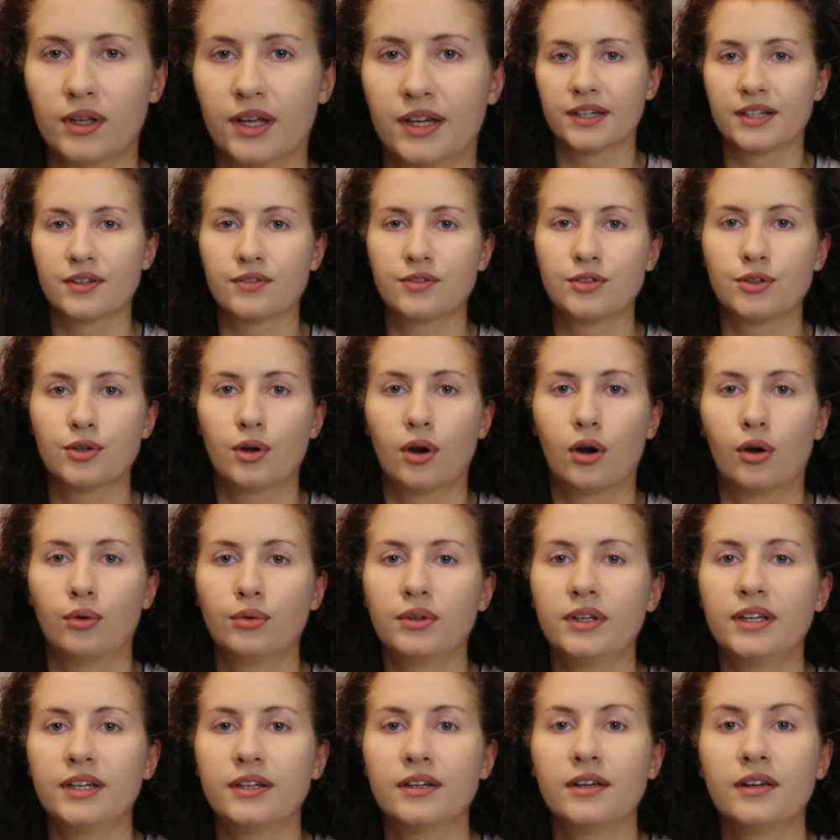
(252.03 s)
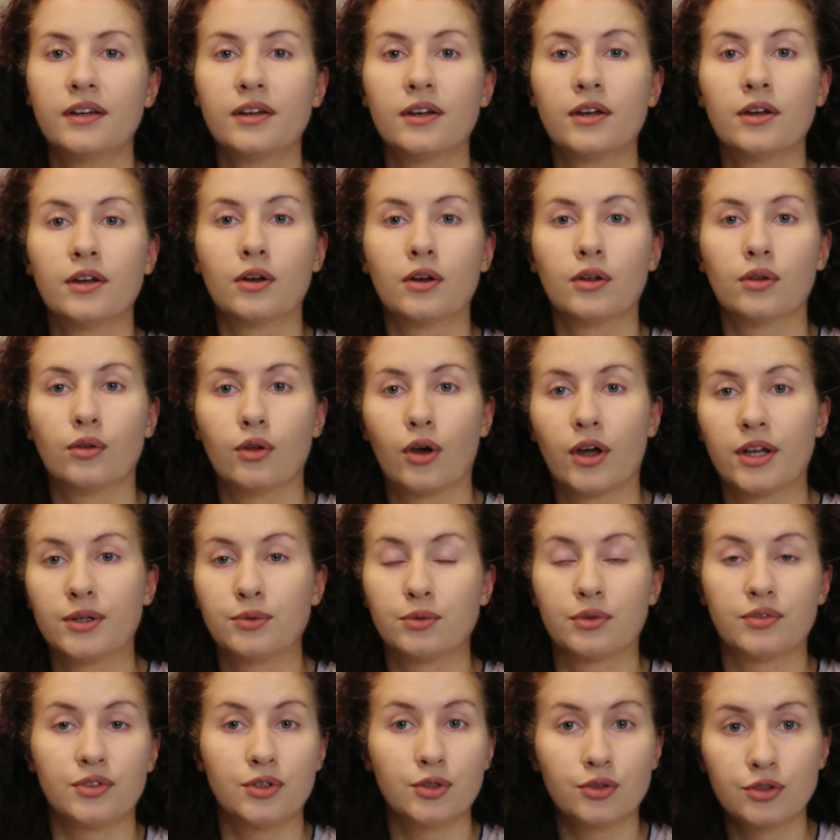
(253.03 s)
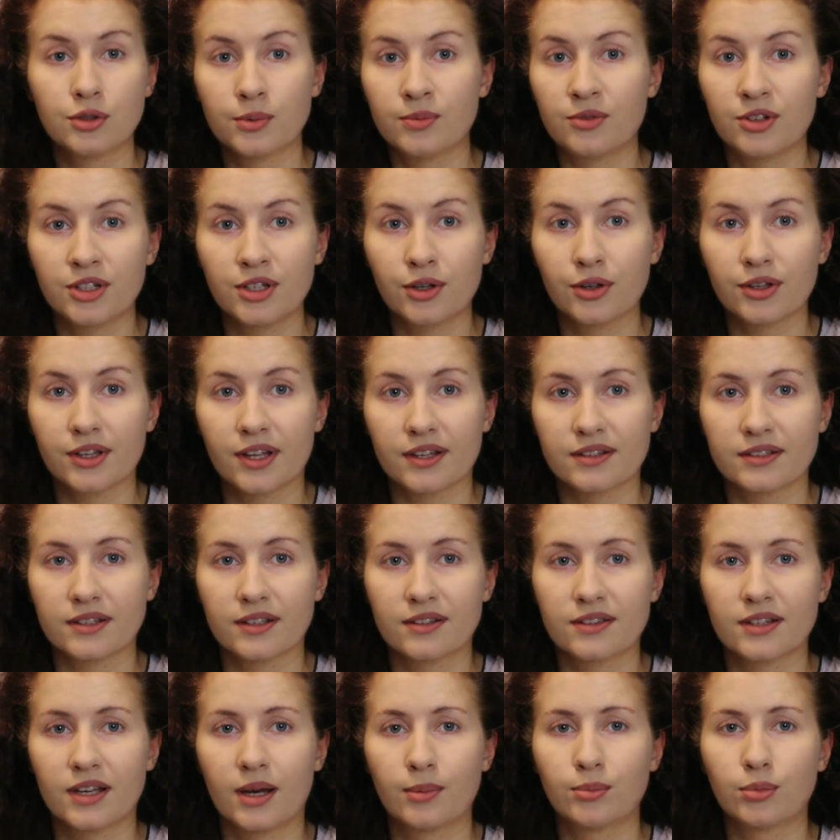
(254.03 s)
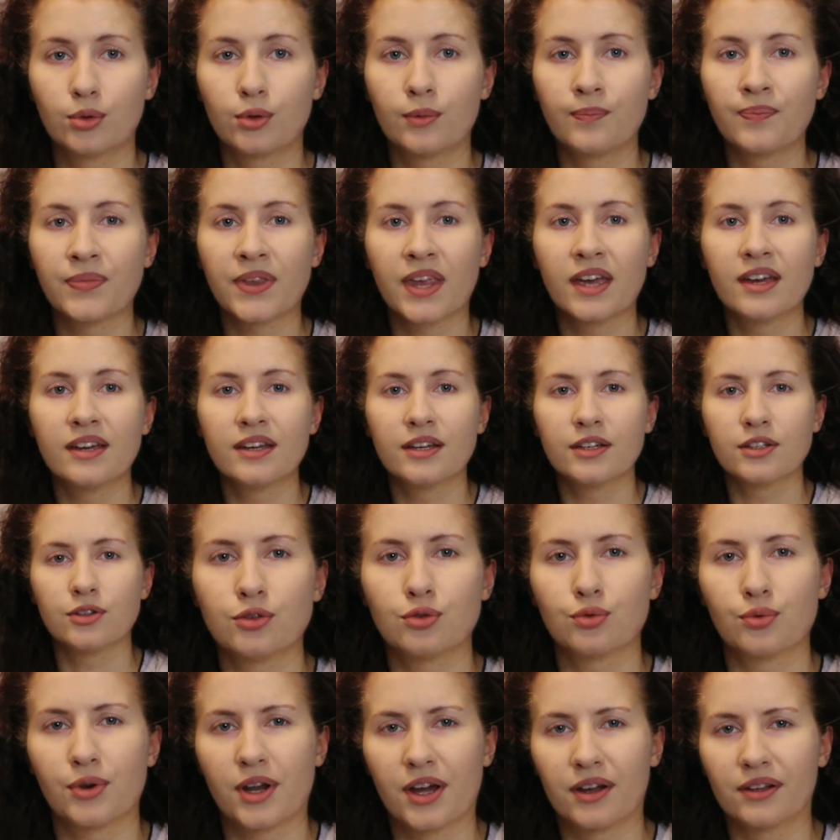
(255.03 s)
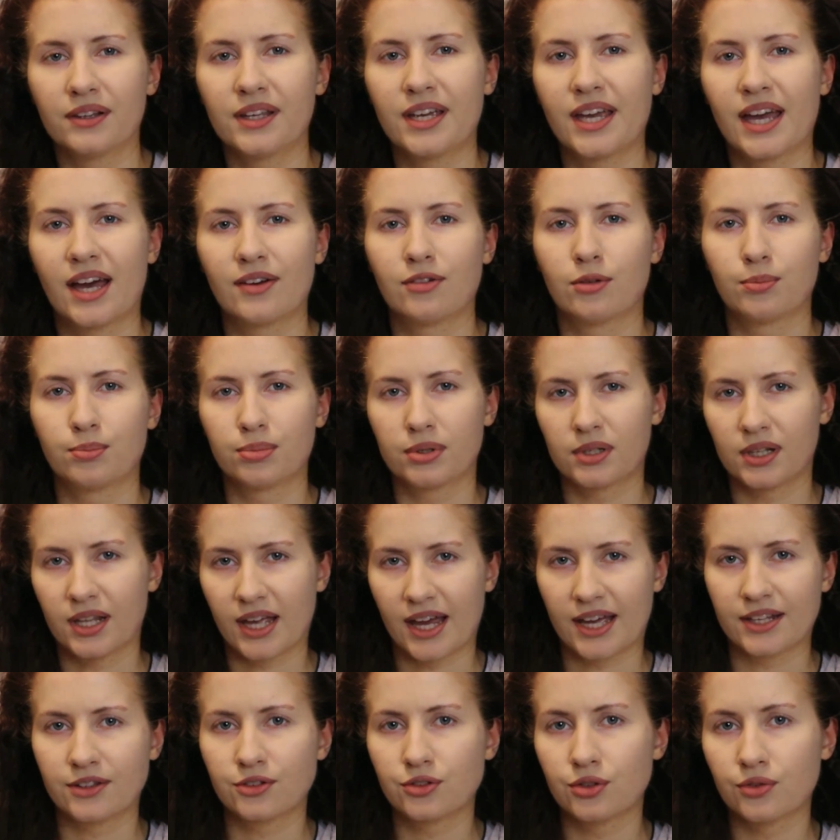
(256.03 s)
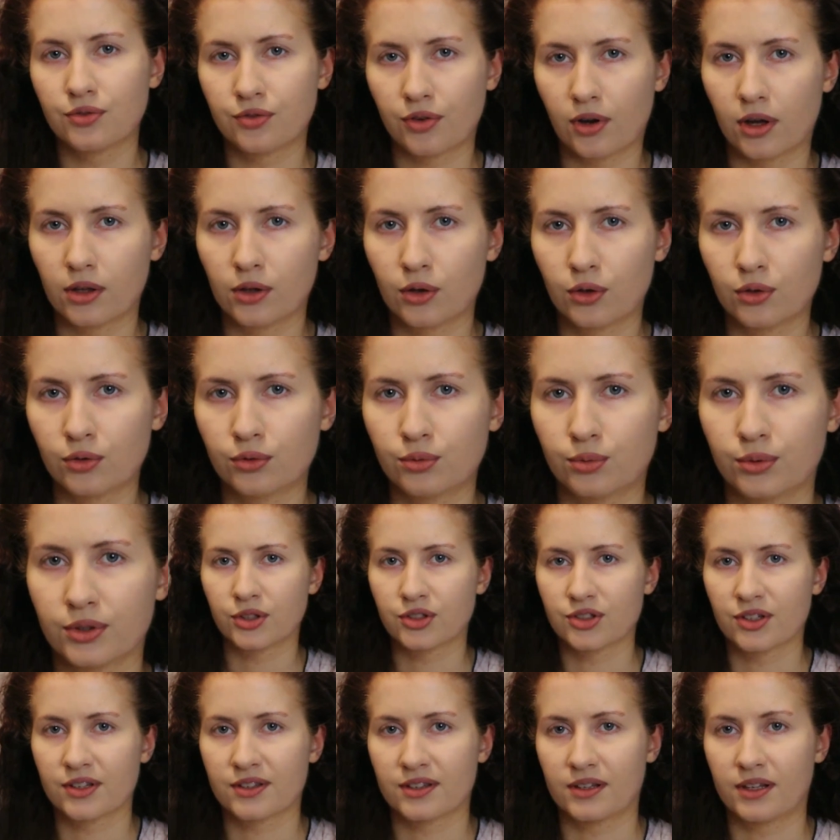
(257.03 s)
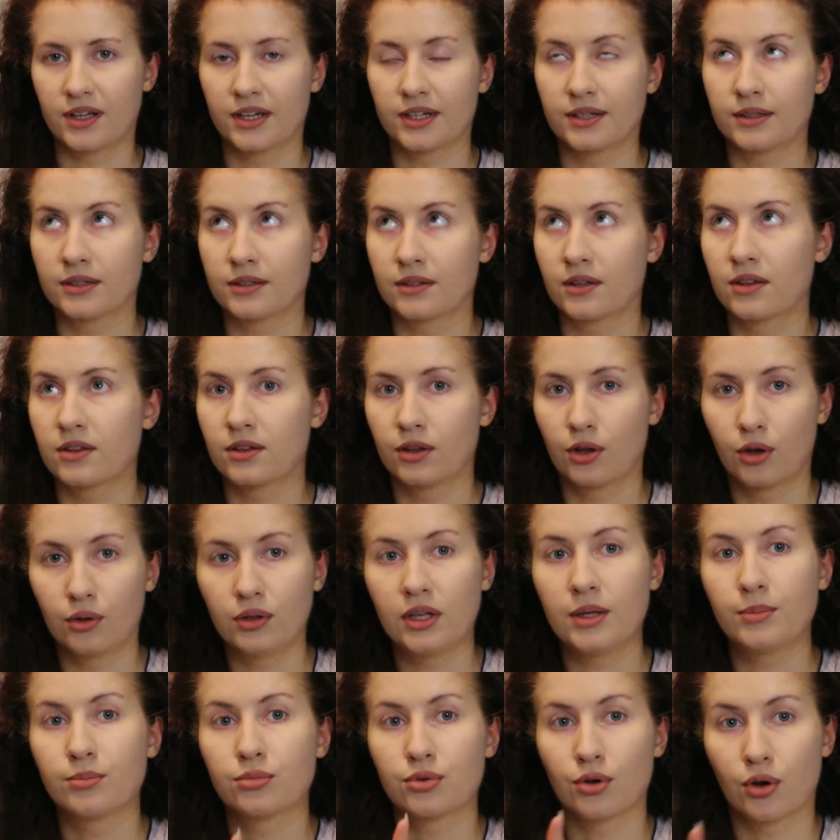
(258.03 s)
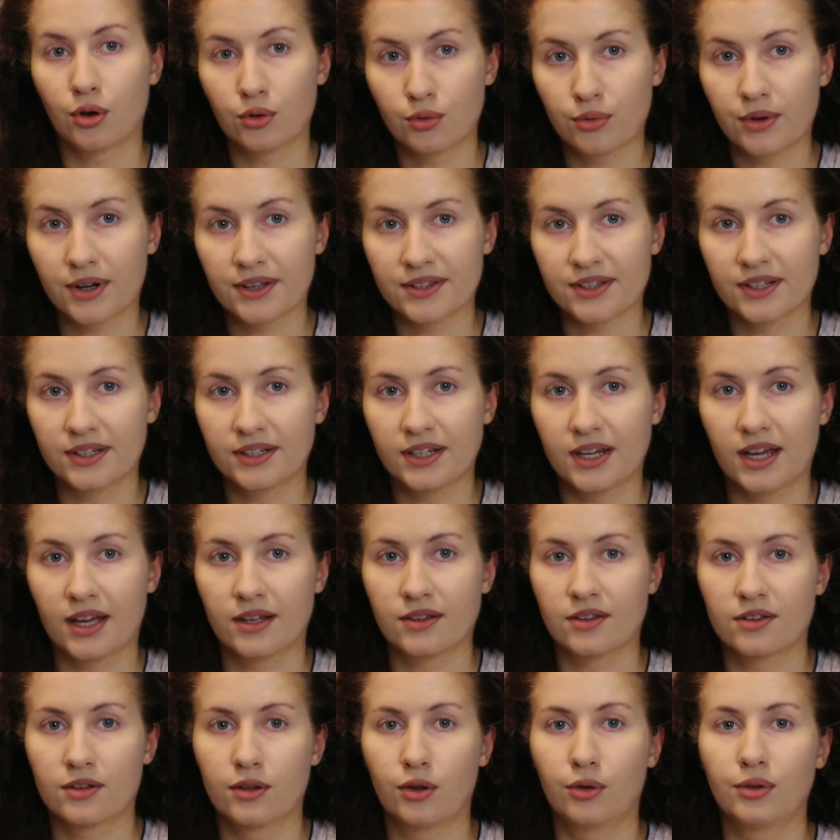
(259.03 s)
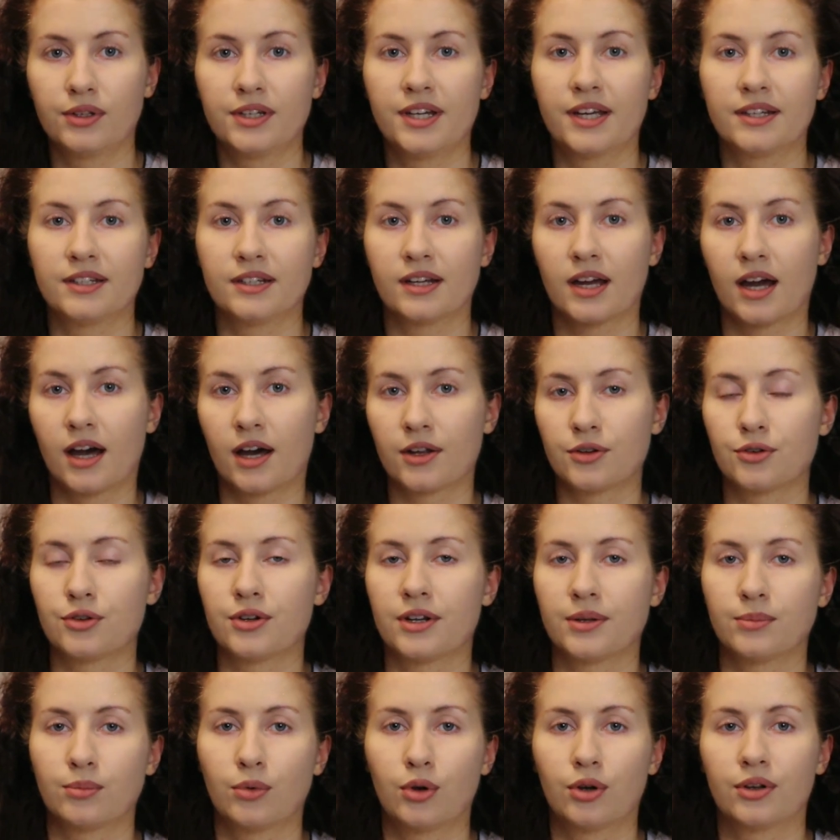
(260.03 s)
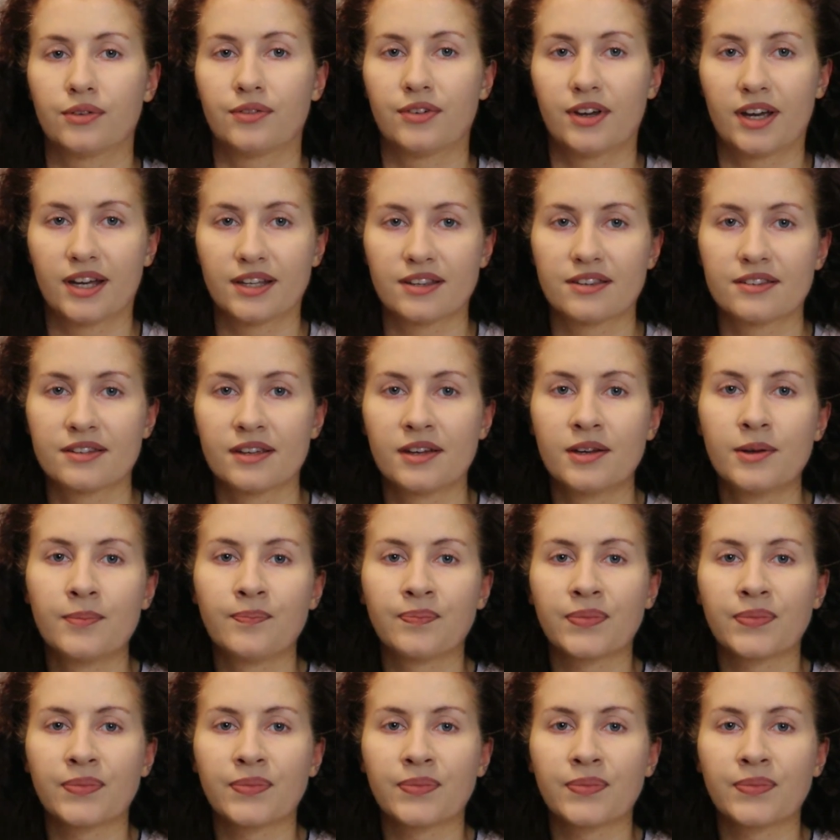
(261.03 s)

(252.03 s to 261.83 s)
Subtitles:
Like if you're only learning with YouTube videos as an example, you rarely have a plan to follow, which is like slowly progressing and slowly getting harder and more advanced.